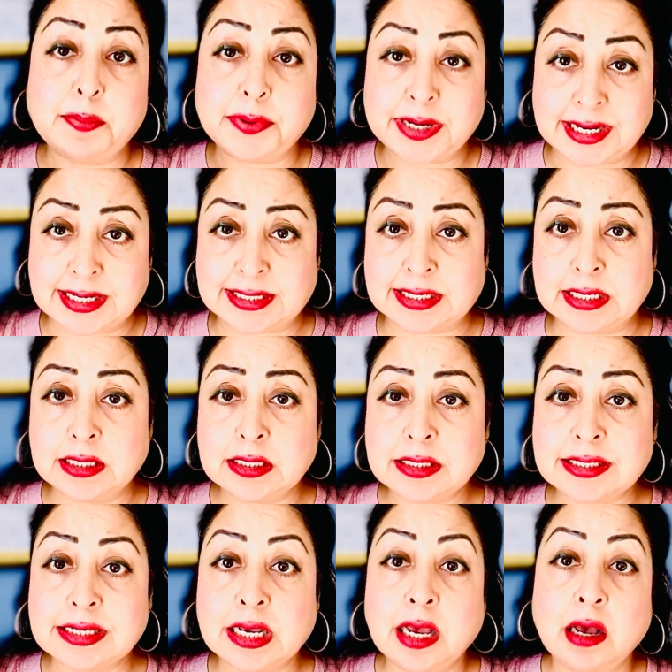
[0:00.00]

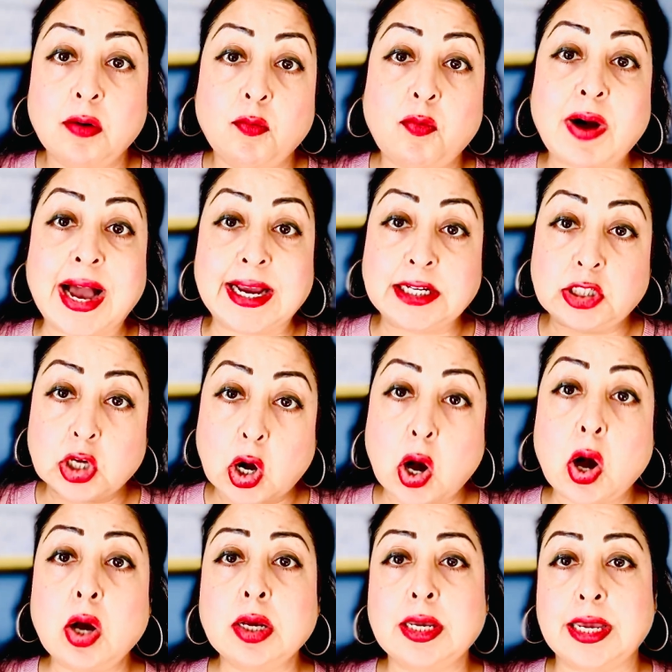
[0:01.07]
reasons why
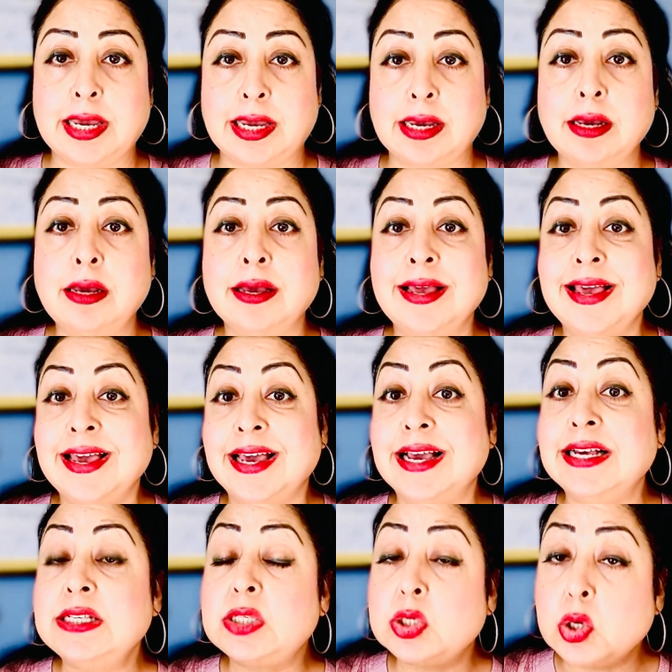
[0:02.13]
talking
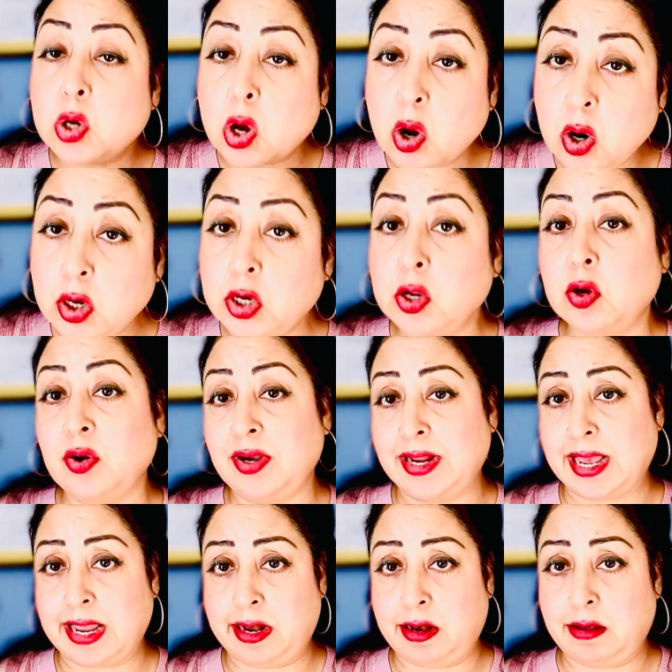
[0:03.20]
is not good
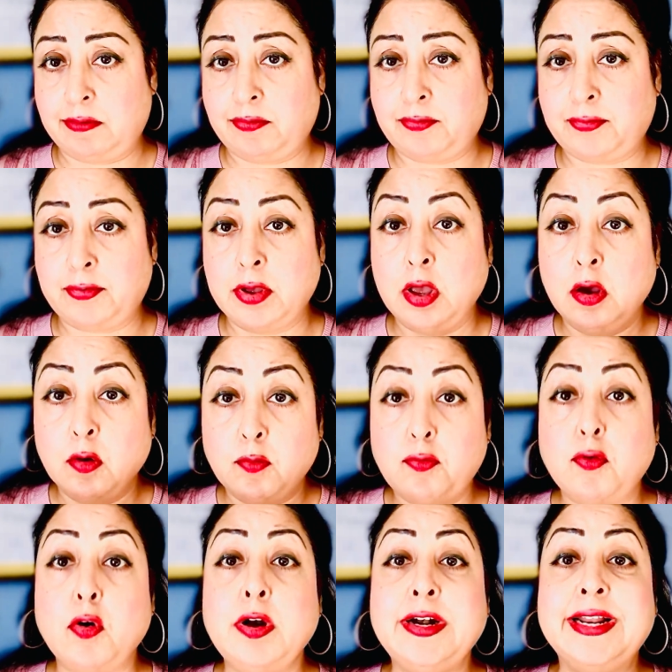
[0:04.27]
enough
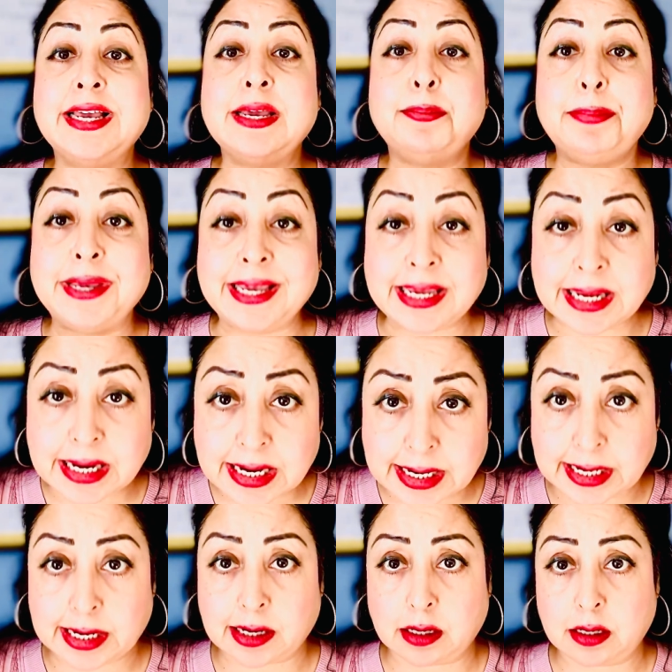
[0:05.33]
for deep
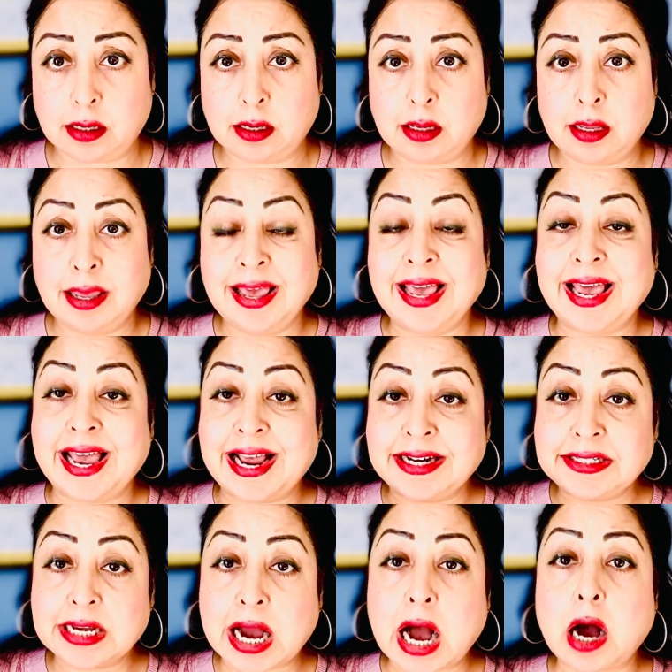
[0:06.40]
healing and
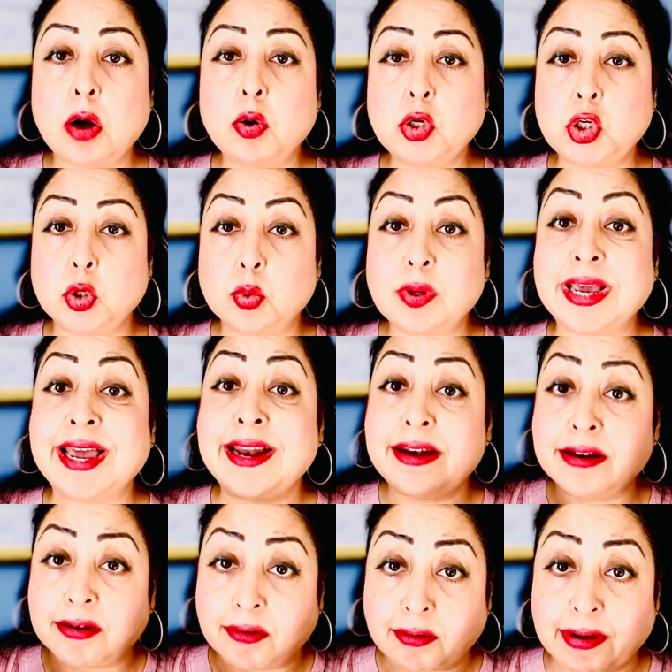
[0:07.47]
how you can
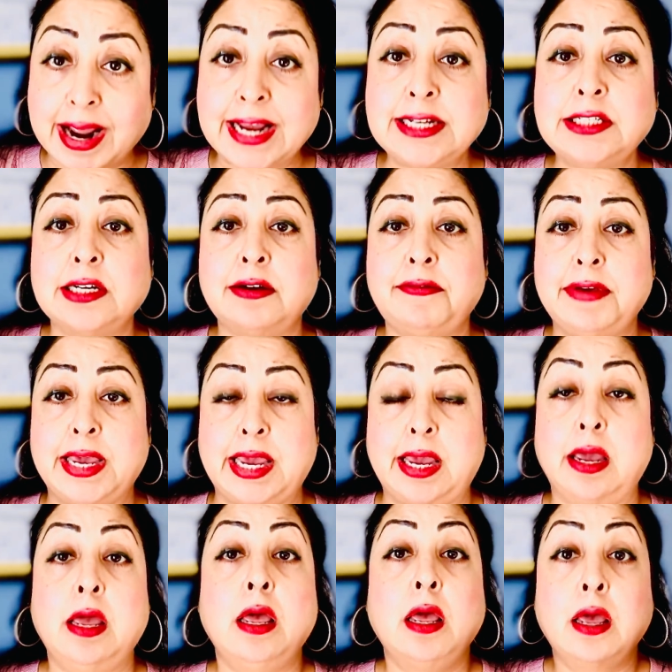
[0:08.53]
right away
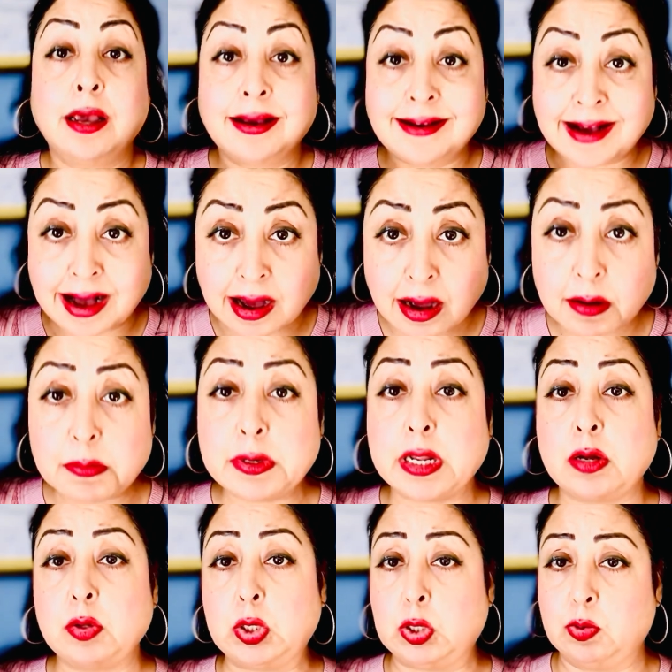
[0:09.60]
calm
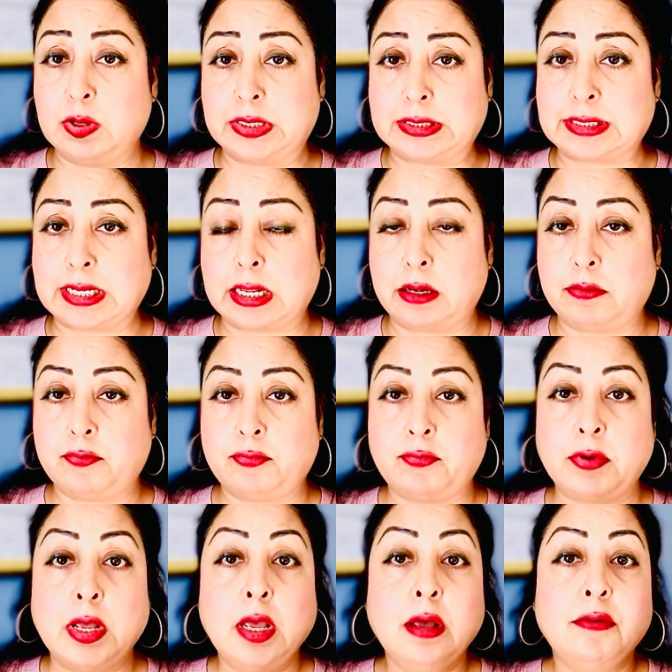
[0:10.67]
down yourself
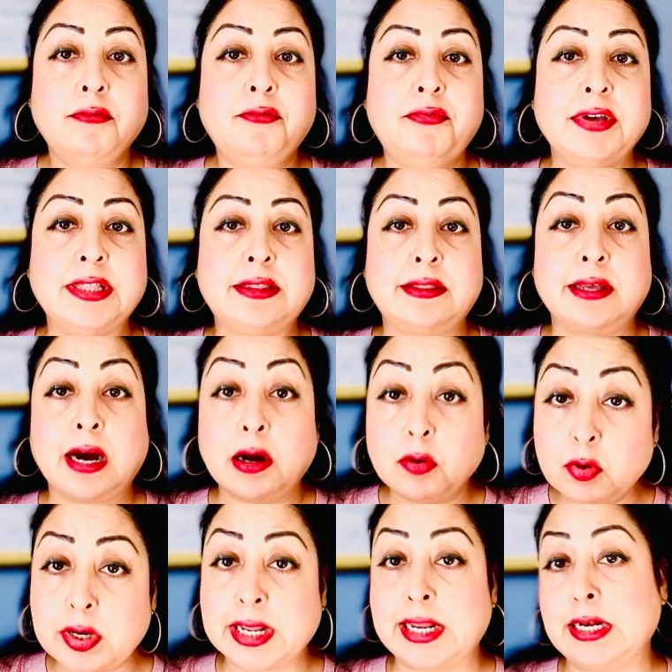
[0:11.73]

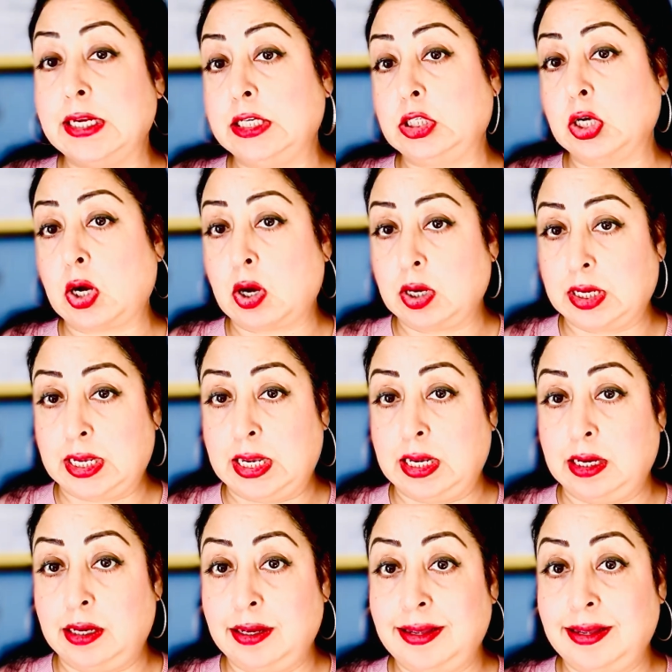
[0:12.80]
without any talking,